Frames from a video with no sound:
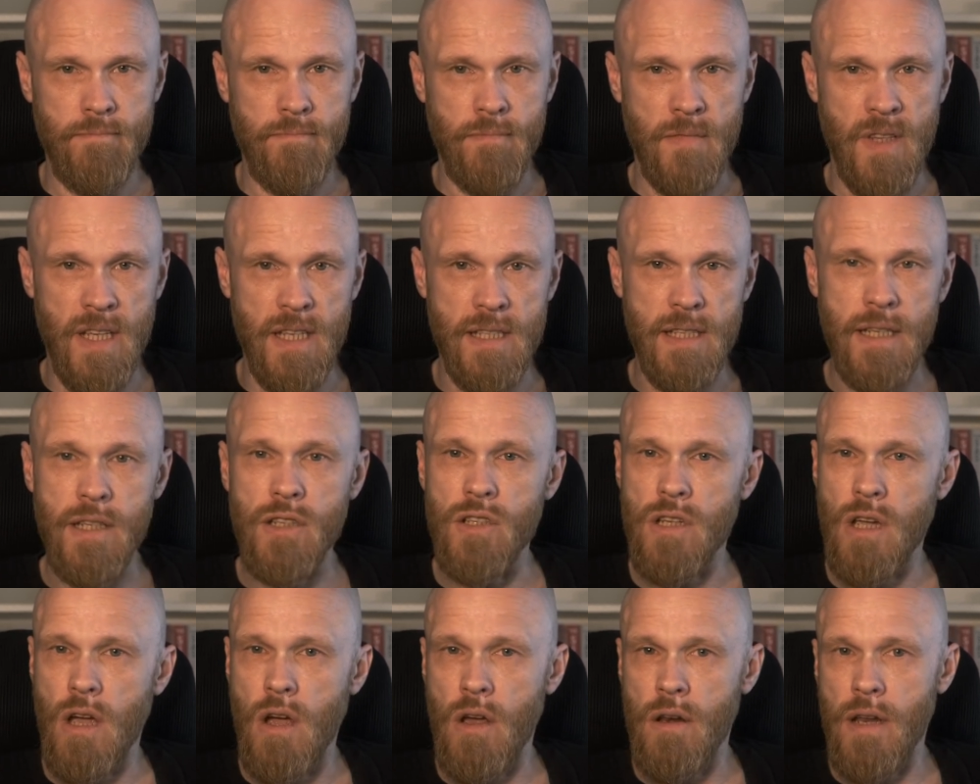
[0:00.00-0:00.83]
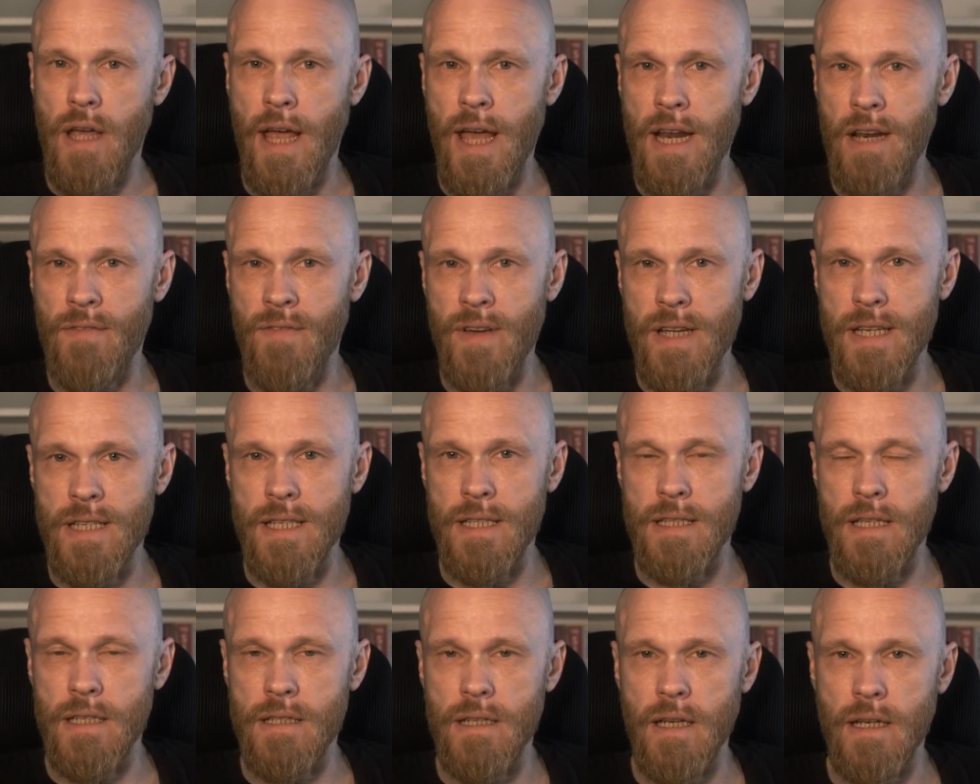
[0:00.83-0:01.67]
This in turn elevated
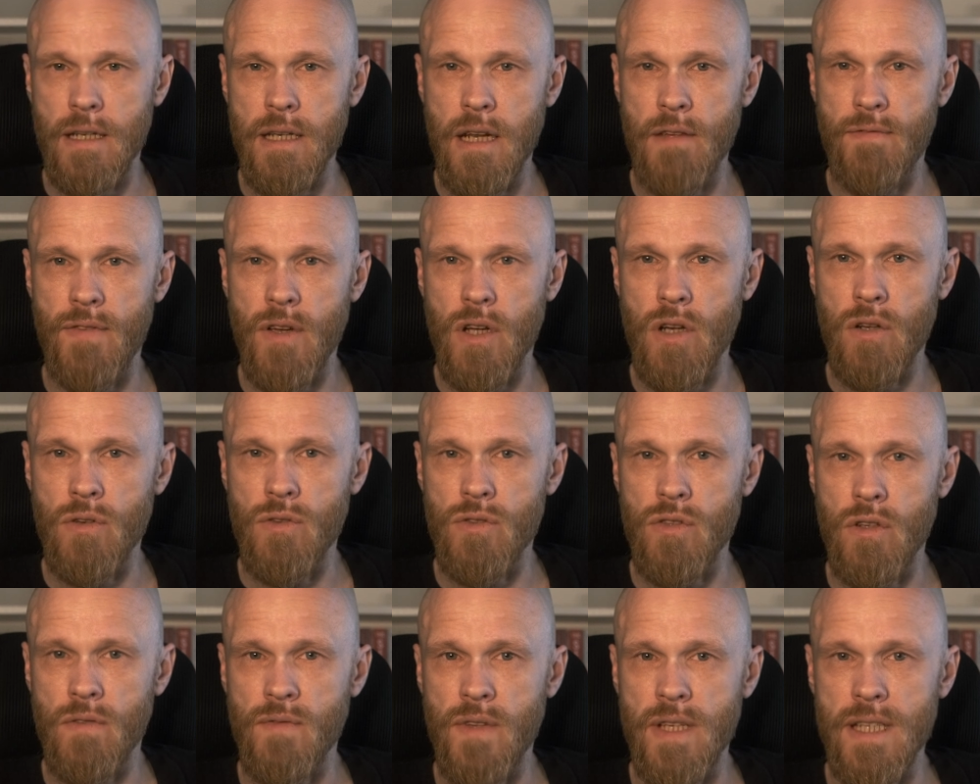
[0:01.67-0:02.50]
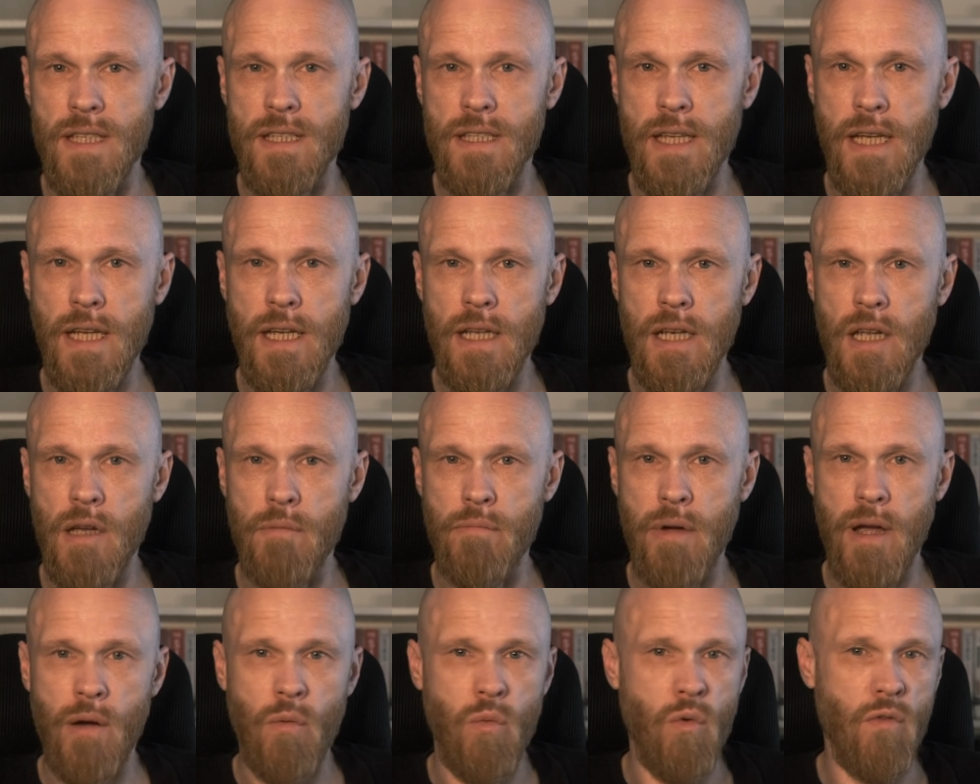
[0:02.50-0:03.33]
the significance of the singular
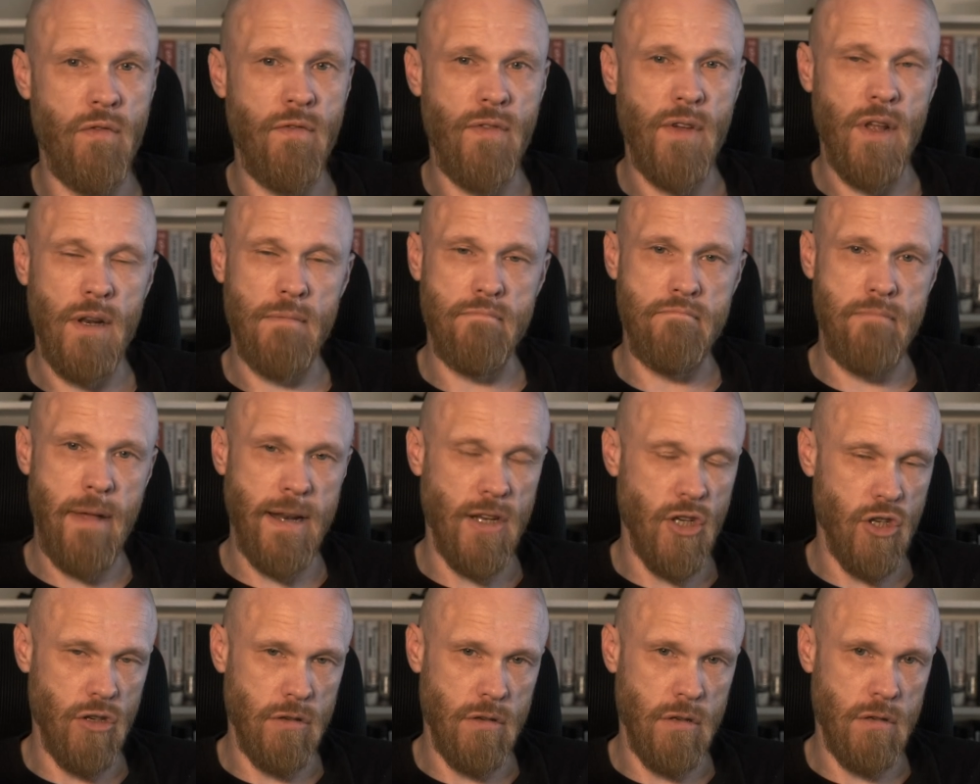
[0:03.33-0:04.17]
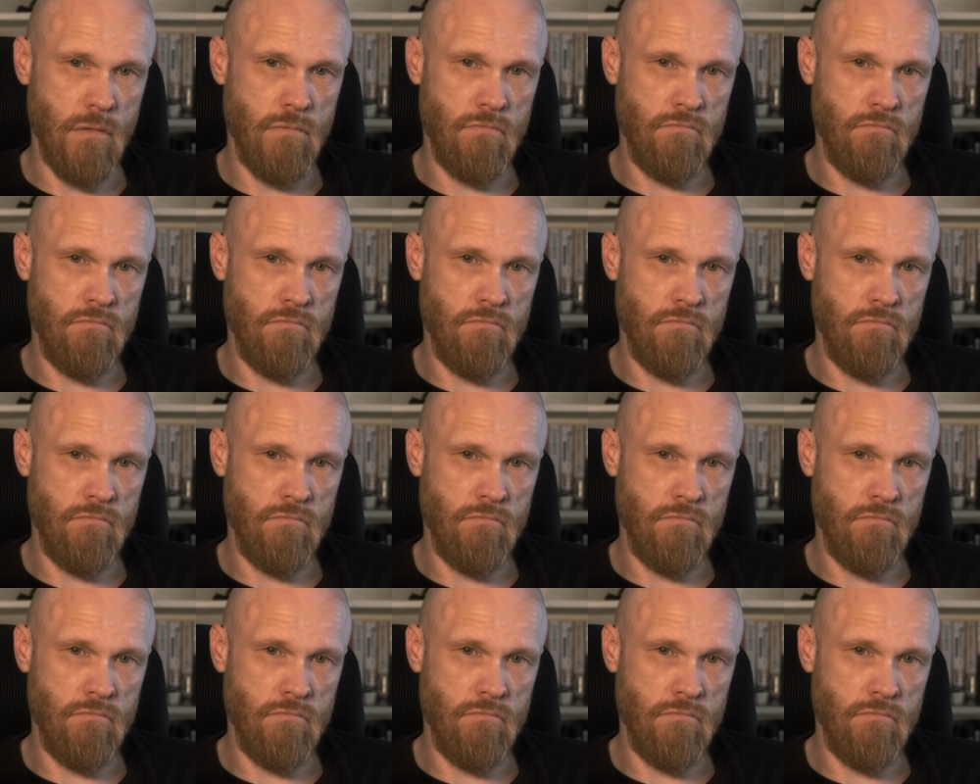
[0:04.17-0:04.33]
Beowulfian mention.